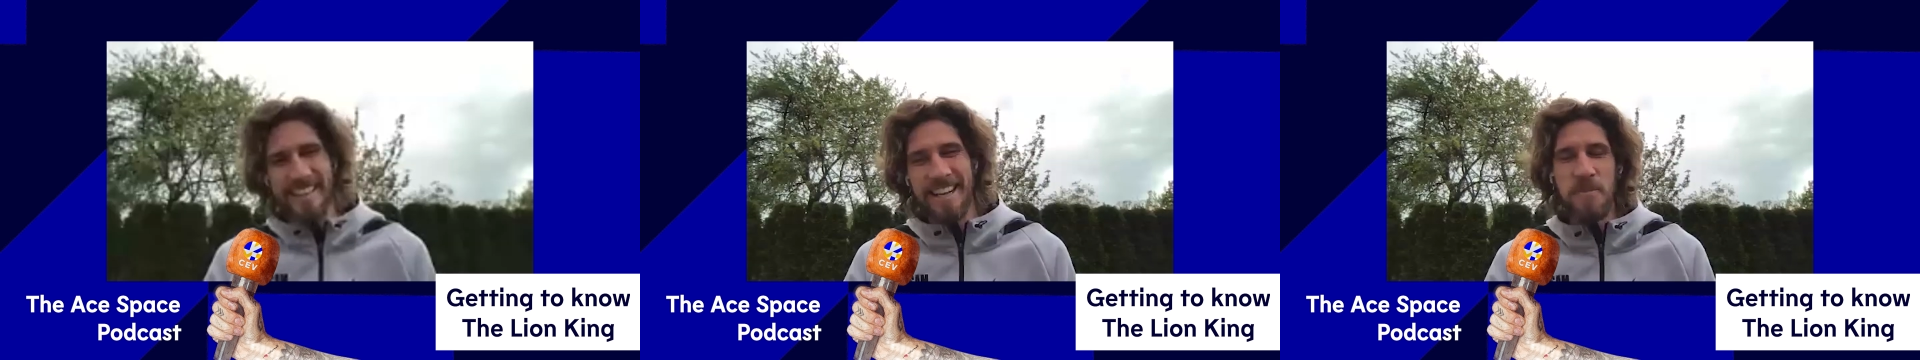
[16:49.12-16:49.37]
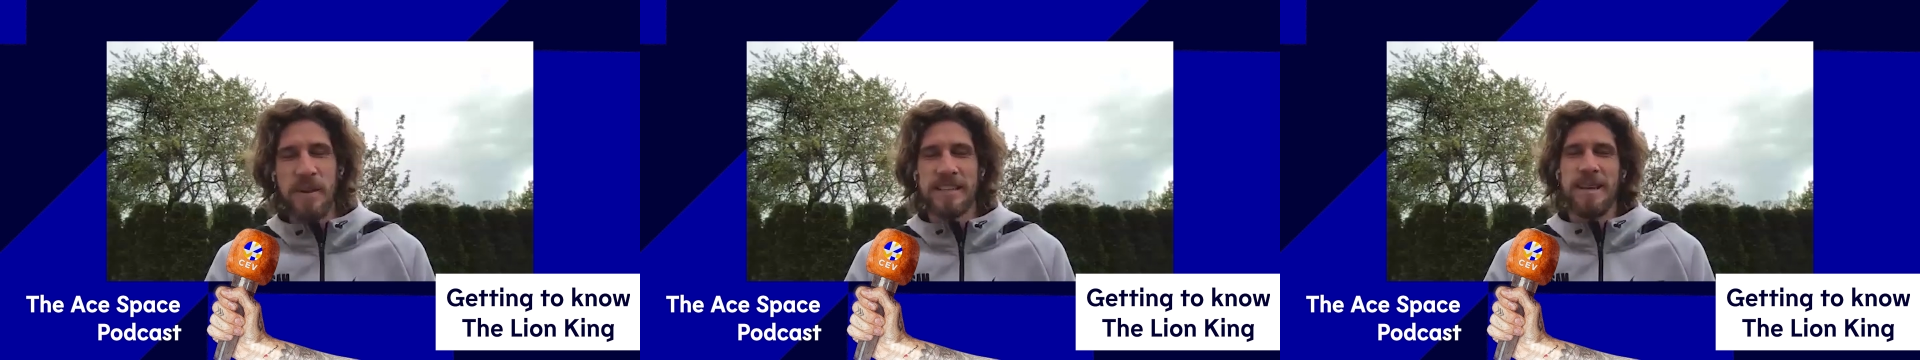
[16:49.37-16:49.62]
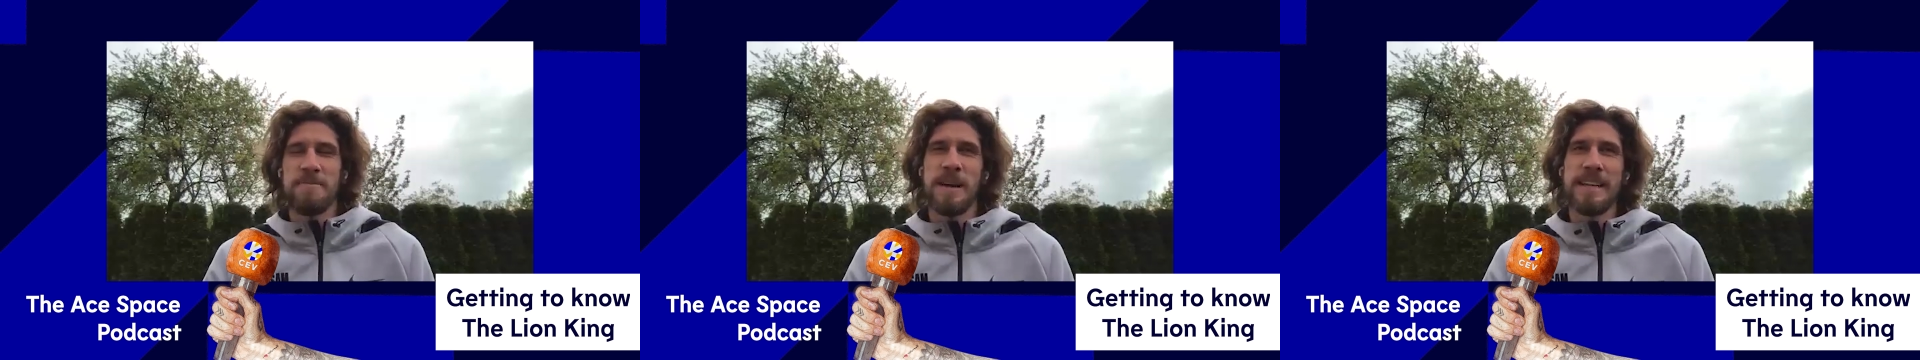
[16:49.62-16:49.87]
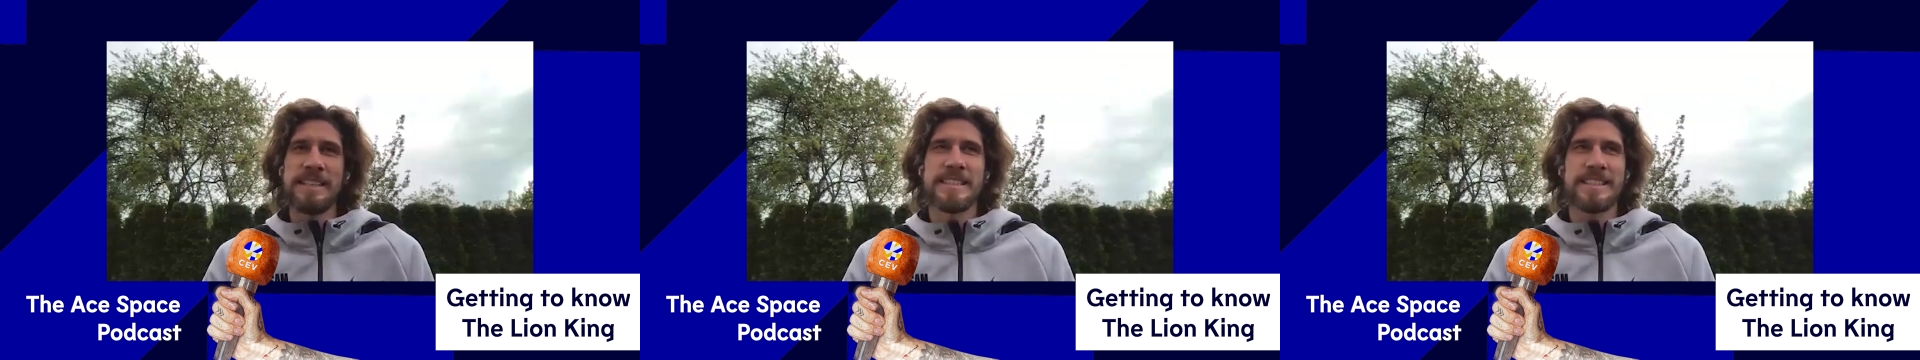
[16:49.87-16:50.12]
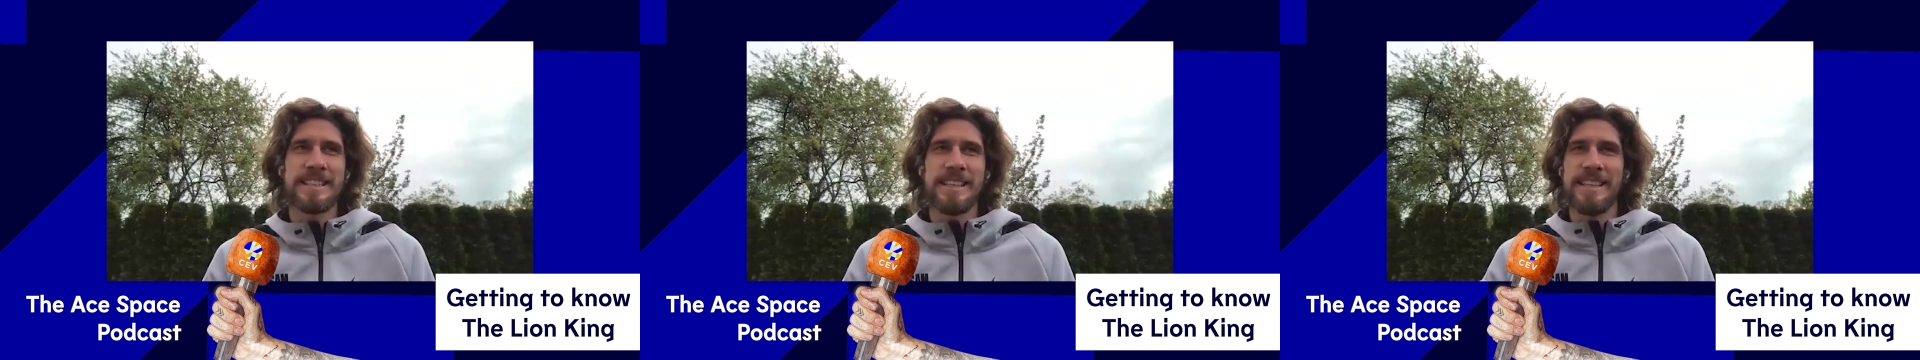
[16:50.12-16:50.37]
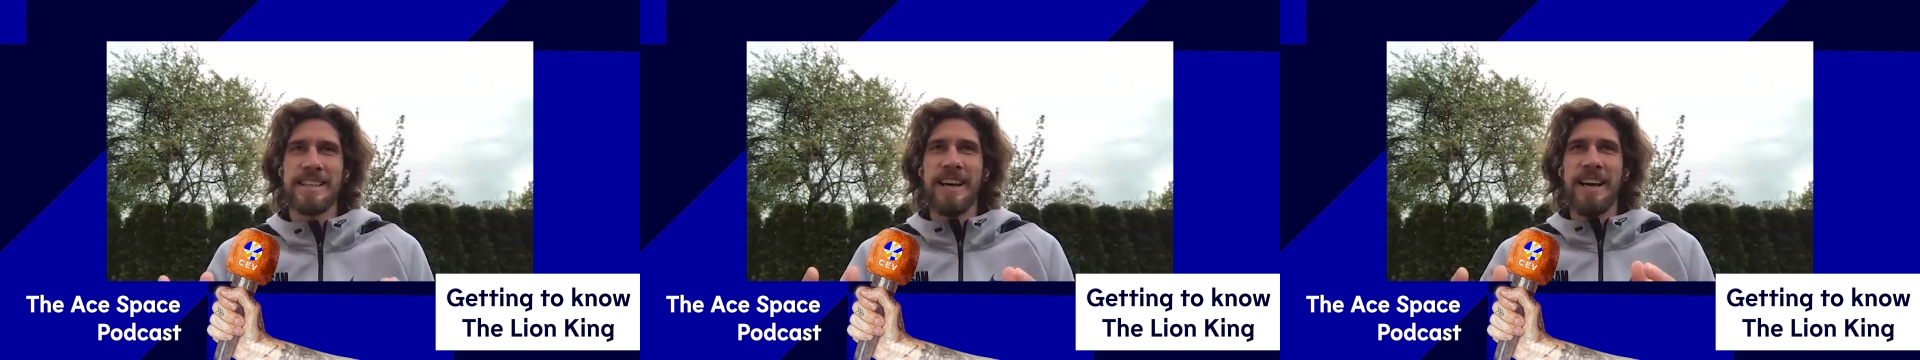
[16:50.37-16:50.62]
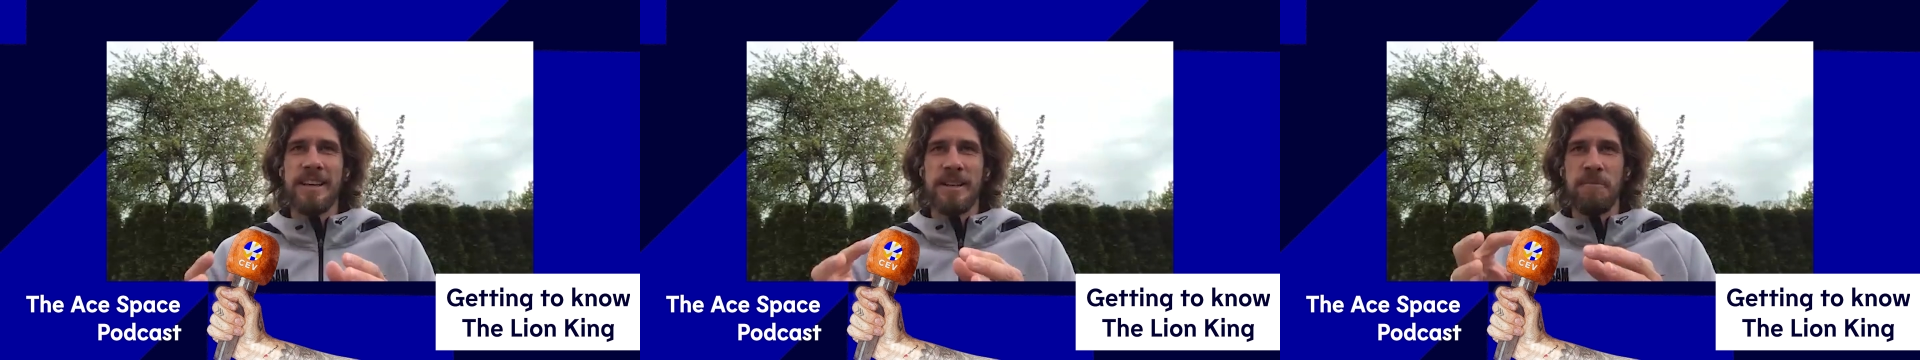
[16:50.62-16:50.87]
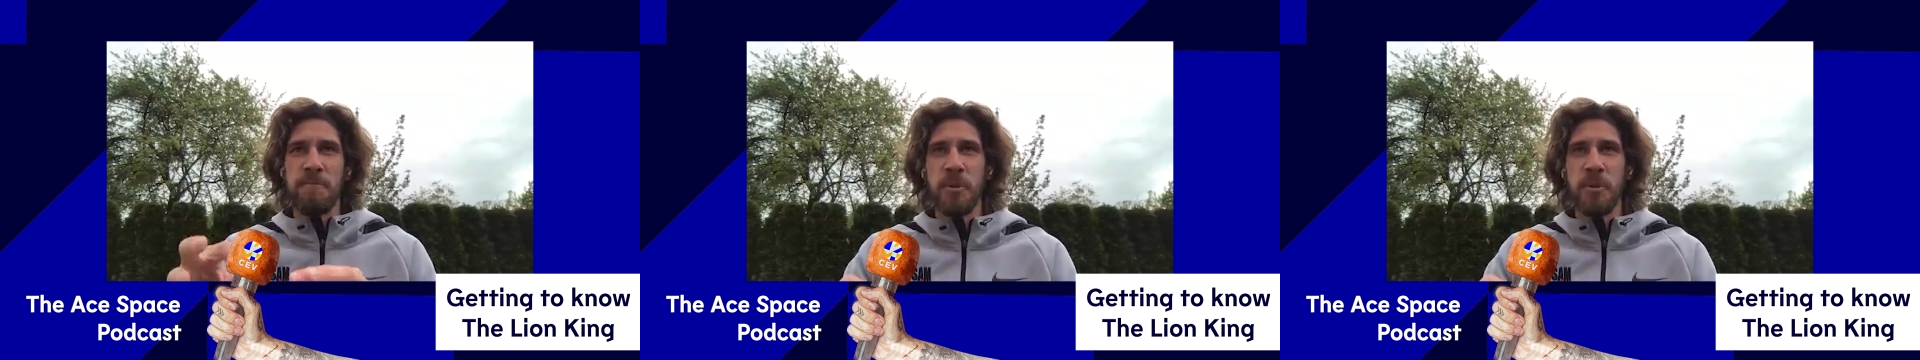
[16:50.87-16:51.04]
I said, but it's, he